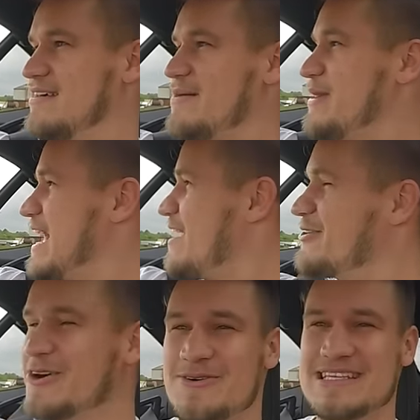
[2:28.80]
I mean, how
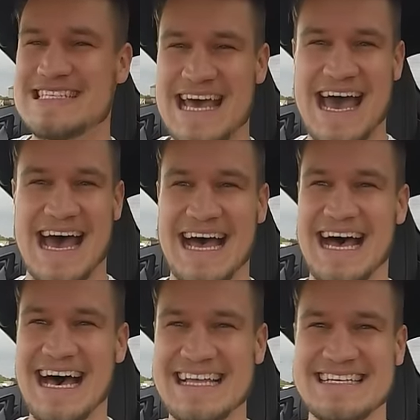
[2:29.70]
cool is that?
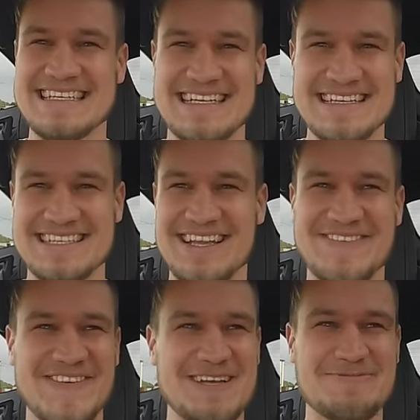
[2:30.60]
So the
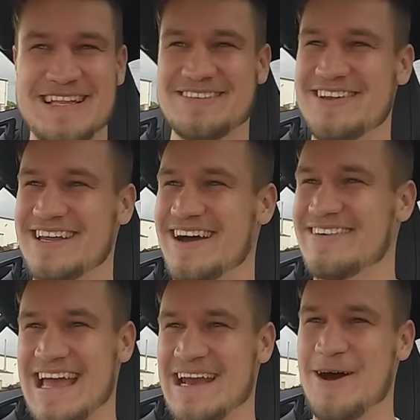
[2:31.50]
first bit of this video
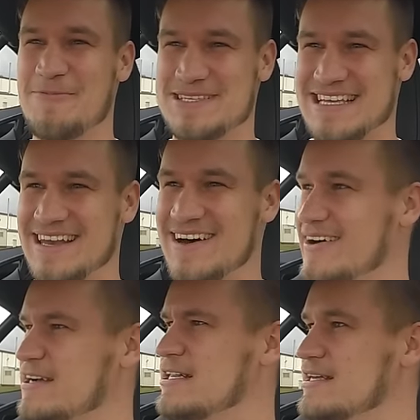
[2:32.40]
I'm getting opposite
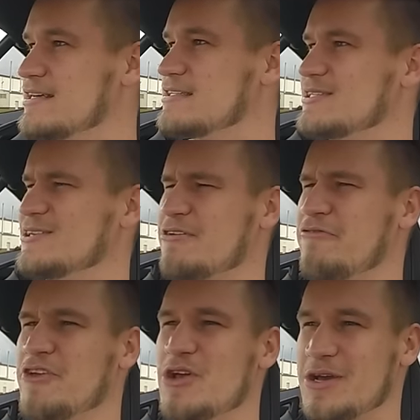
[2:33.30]
lock on a
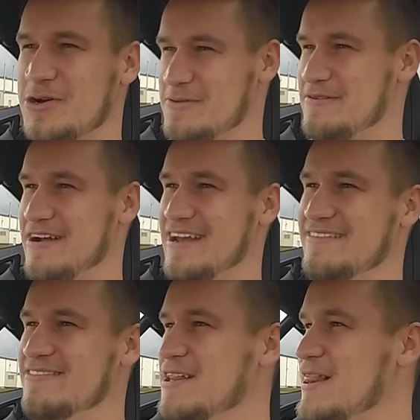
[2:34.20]
fuel economy
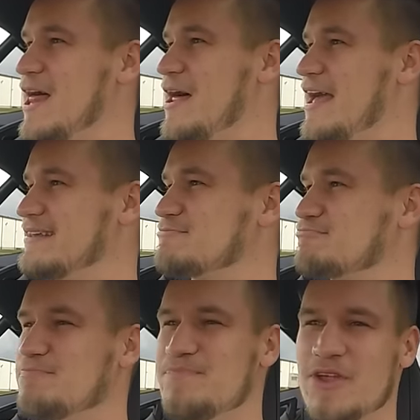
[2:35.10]
run. It's
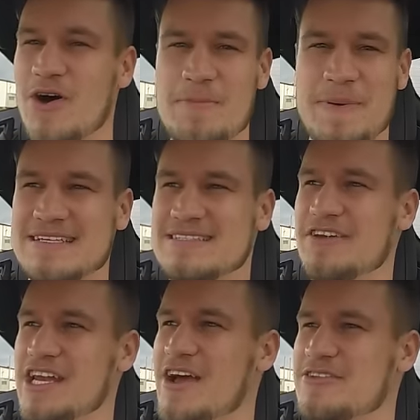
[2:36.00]
not the best
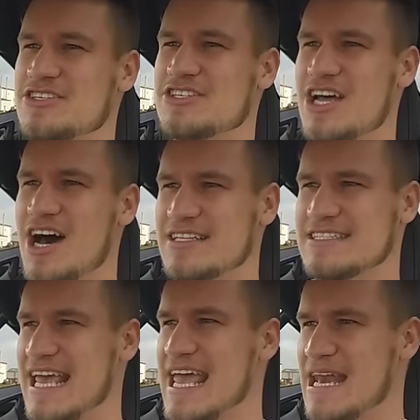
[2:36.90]
video to
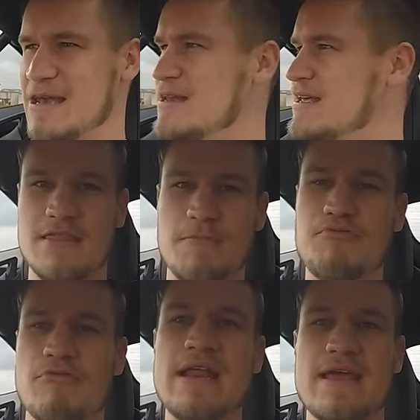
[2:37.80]
start it in. The
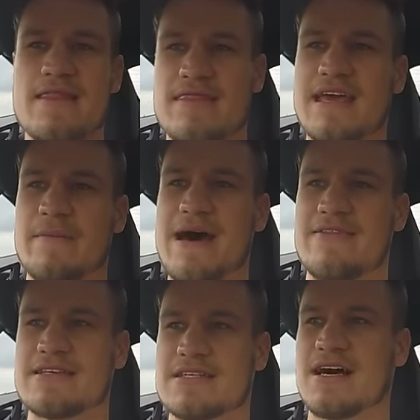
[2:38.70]
brilliant thing
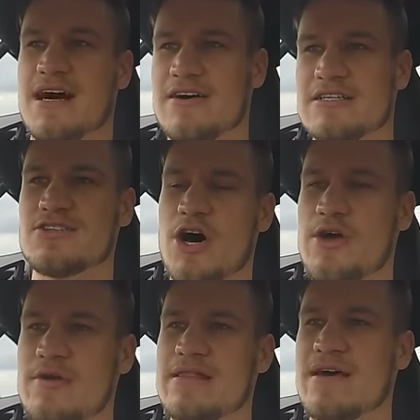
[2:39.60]
about this car is not
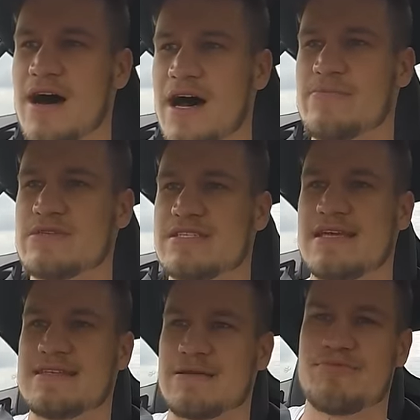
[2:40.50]
only that I'm
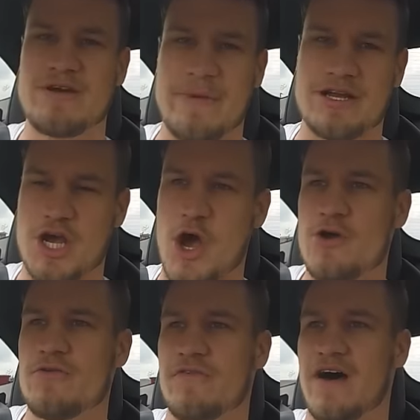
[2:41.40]
sitting pretty much
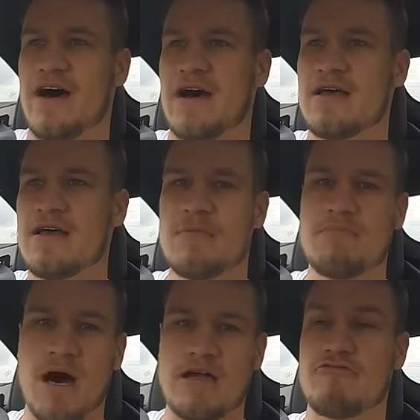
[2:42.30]
over
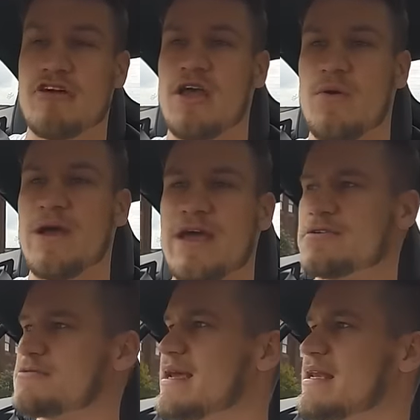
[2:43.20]
my rear
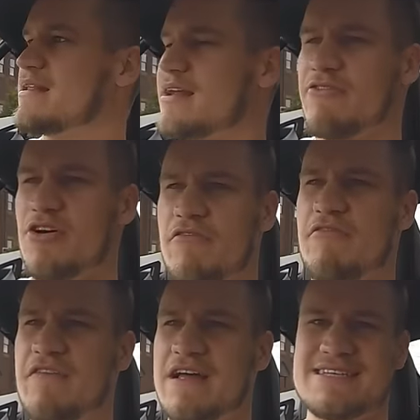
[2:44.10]
wheels, meaning that I've got a
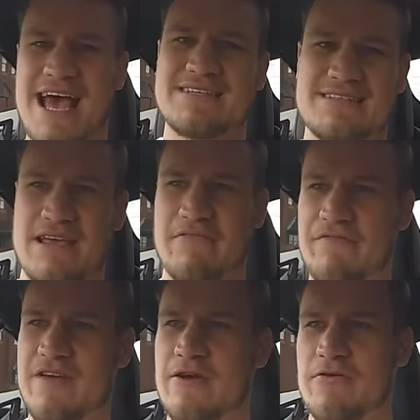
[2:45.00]
fantastic
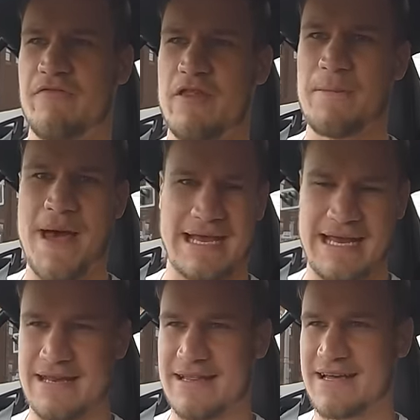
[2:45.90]
feel for the back
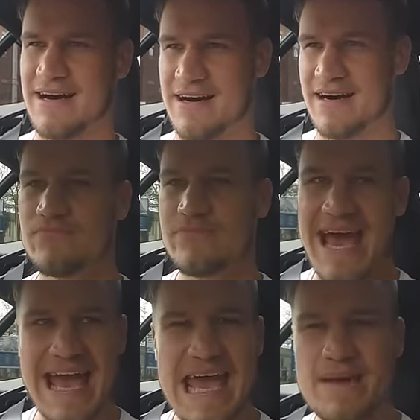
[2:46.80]
end of the car. The
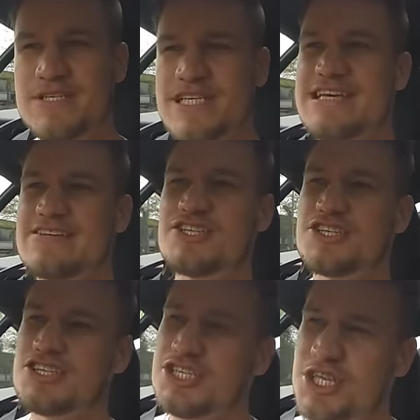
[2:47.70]
A M G is
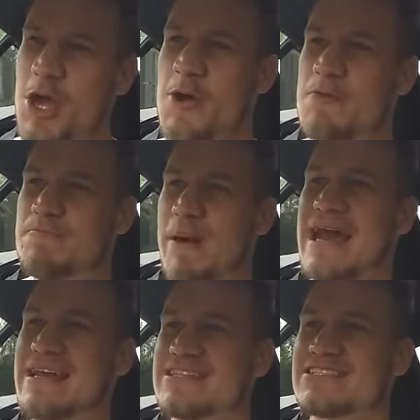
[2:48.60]
just so
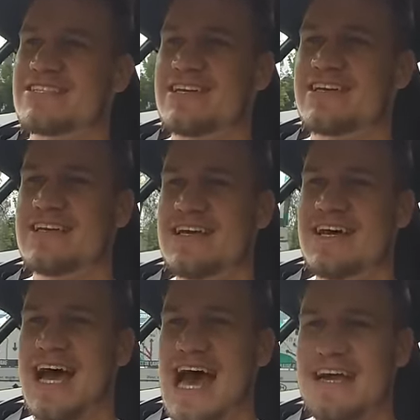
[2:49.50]
balanced
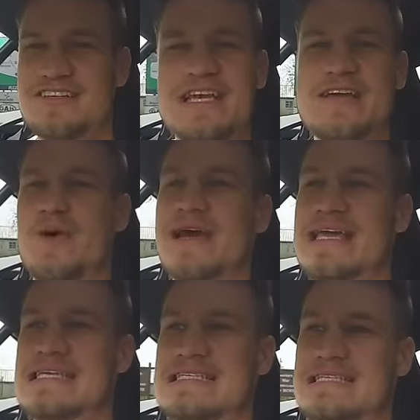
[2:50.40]
and actually quite
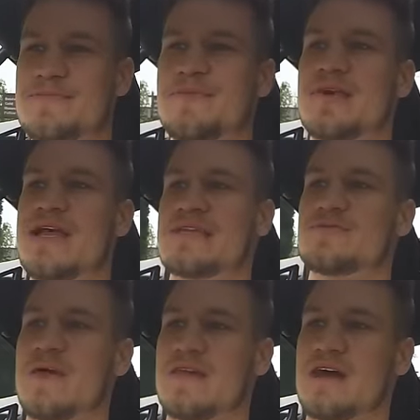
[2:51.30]
easy to
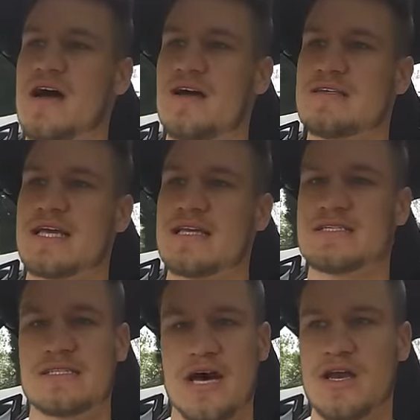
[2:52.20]
predict when the car is going to
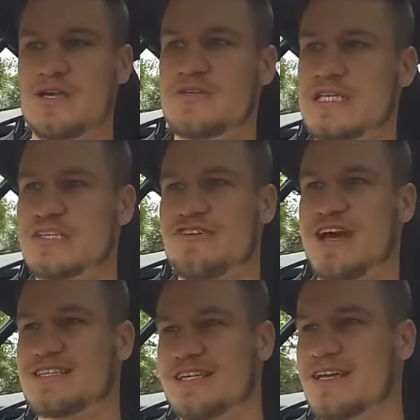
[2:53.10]
start losing
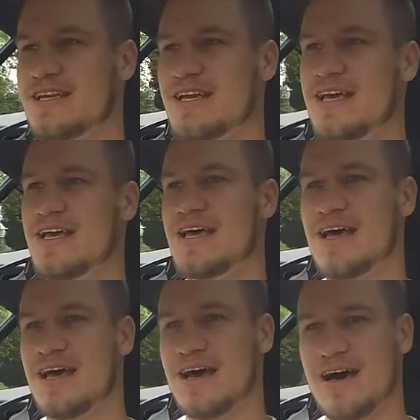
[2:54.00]
traction, and
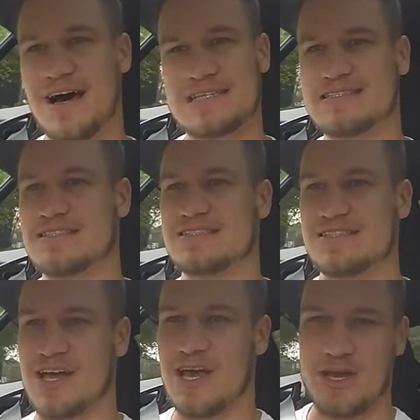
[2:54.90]
oh, it's
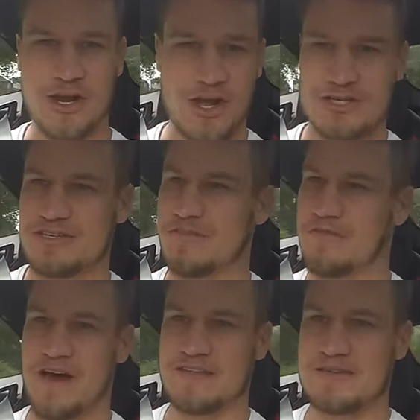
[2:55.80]
just a lot of
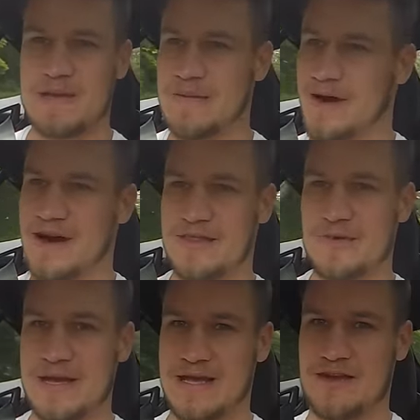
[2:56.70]
fun to be behind
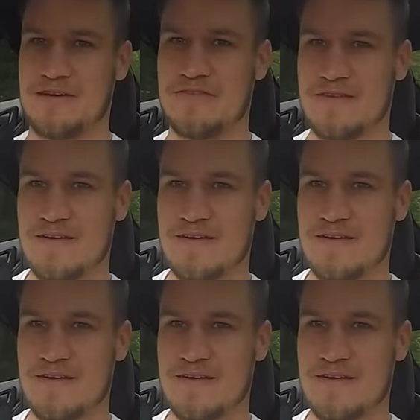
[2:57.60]
the wheel of.